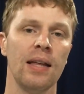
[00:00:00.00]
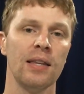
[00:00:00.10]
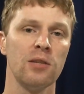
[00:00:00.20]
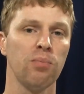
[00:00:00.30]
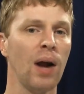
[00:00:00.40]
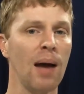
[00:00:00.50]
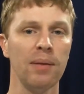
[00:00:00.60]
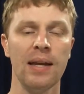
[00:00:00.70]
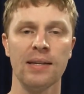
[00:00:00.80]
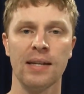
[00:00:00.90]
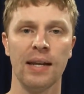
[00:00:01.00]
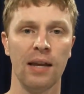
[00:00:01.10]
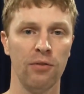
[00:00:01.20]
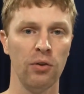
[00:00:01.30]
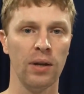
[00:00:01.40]
This probably isn't,
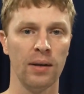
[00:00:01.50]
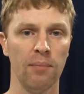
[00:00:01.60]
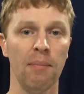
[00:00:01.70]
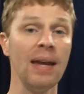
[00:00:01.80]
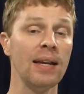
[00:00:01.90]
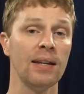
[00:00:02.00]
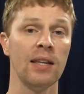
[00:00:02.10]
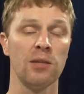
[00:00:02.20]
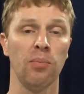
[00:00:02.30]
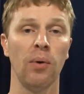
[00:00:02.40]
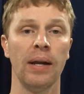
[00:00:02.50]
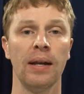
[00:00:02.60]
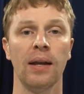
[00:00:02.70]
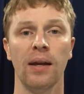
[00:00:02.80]
if you can make it to this point